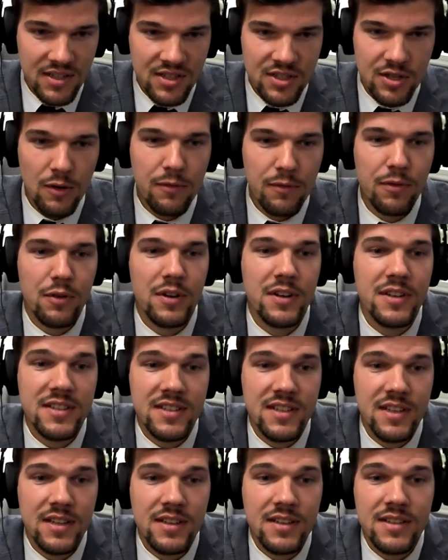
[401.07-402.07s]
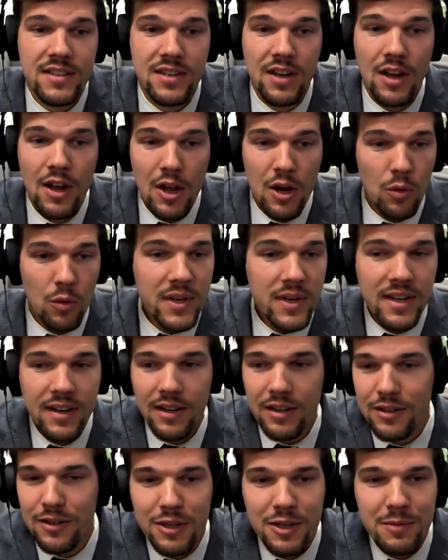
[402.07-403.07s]
So, for instance, we did a
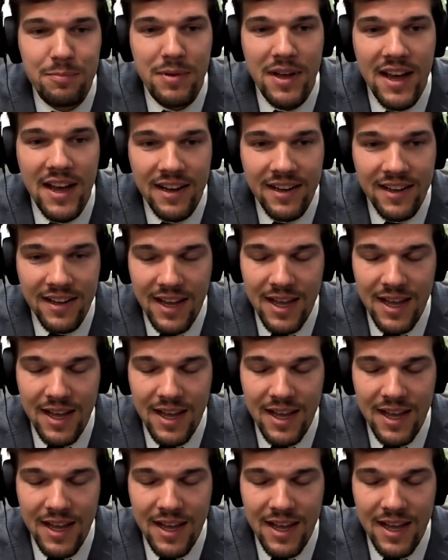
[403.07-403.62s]
look back,